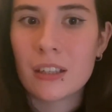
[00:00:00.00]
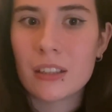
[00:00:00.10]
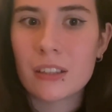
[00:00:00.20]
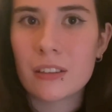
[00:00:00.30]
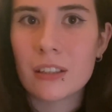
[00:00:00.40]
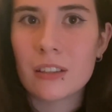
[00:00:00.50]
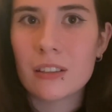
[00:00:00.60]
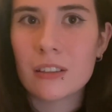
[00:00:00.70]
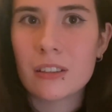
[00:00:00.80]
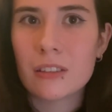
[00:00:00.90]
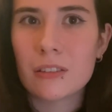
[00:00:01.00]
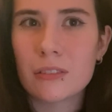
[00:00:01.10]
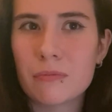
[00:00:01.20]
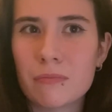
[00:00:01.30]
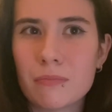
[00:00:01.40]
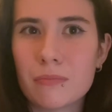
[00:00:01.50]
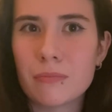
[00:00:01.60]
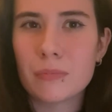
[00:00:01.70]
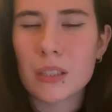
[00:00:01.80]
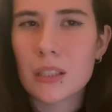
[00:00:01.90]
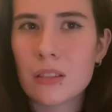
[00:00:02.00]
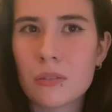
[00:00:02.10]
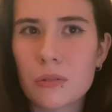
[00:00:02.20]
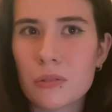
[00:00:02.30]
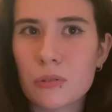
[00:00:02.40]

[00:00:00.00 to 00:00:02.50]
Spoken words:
little mosquitoes,